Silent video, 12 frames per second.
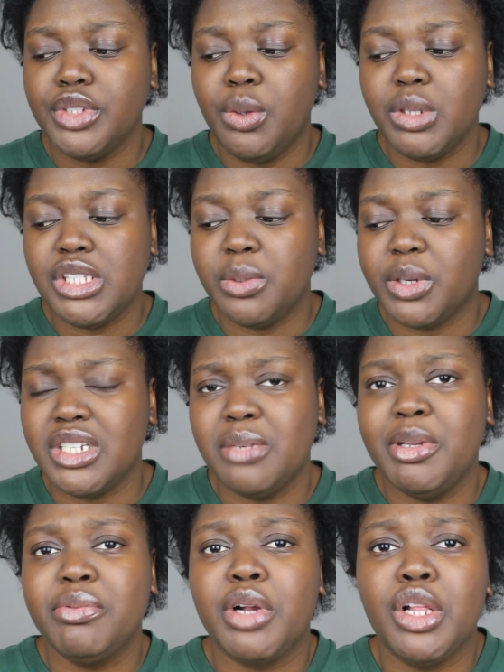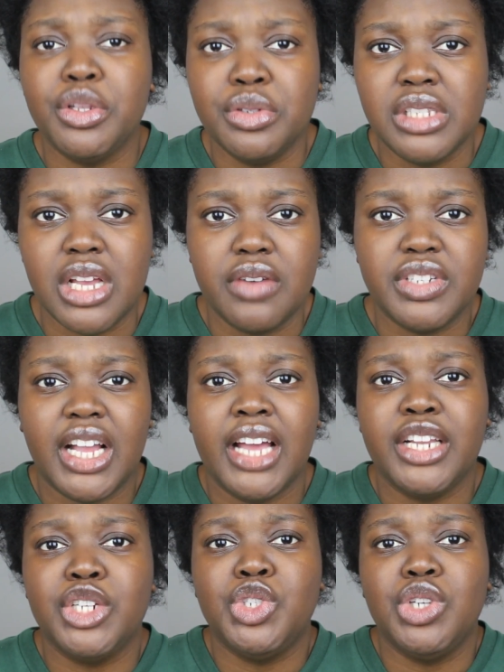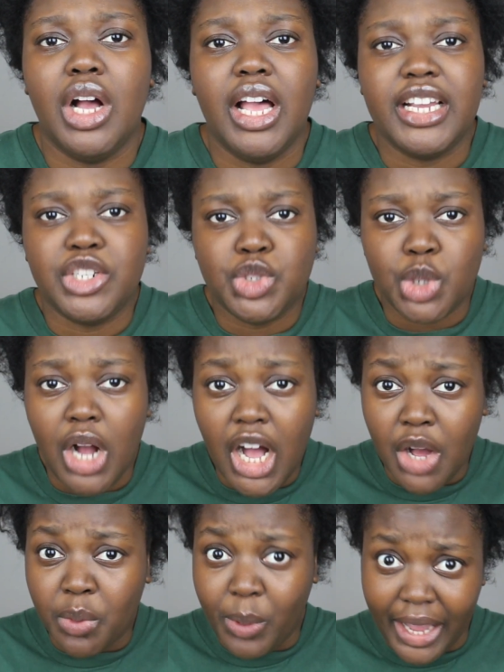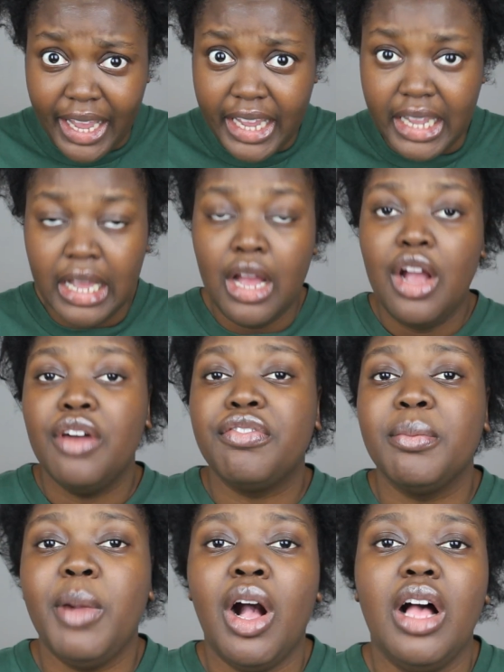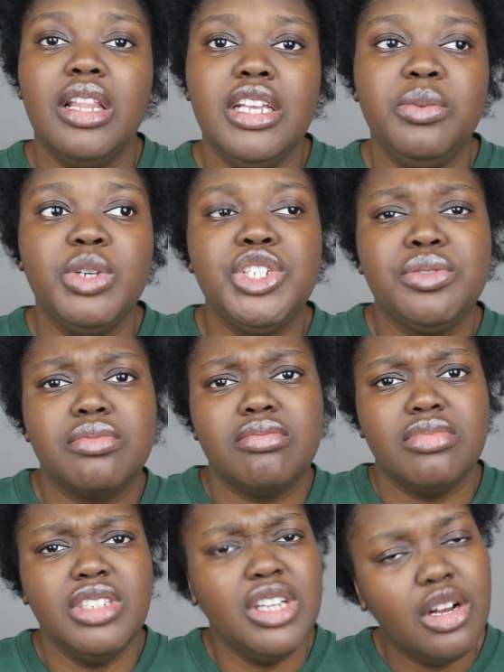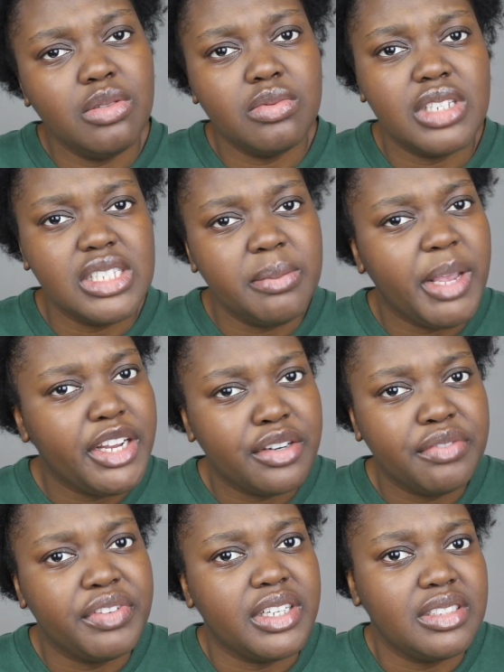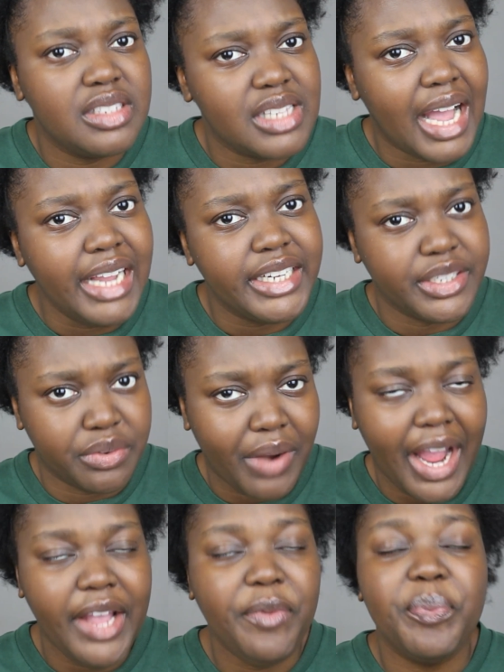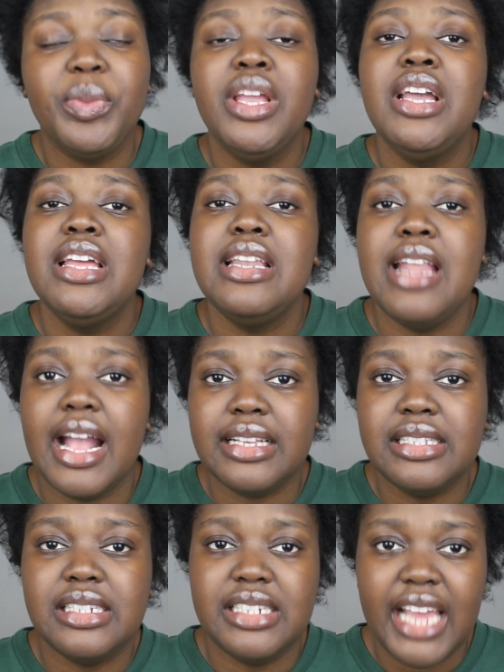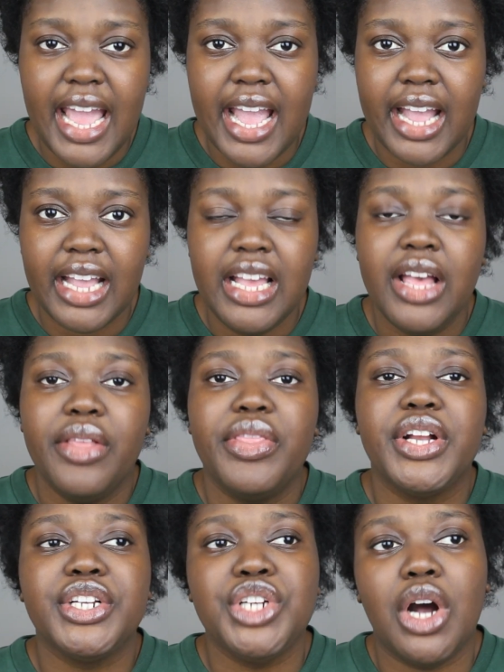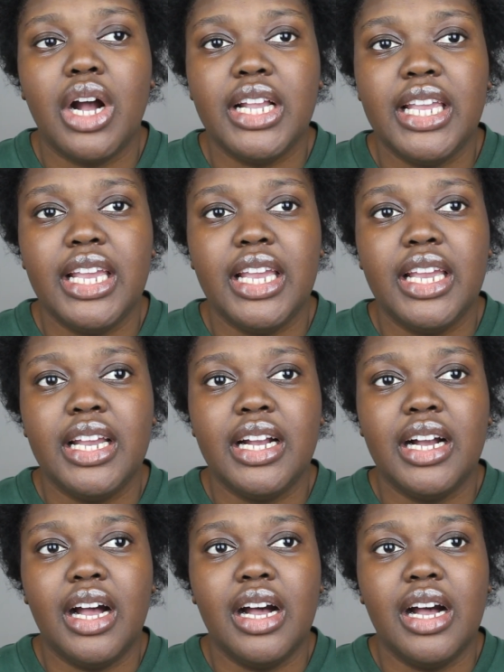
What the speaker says: to be reclusive, to kind of like draw away from Holly, which, you know, doesn't make her feel desired, right? Next day, they're talking,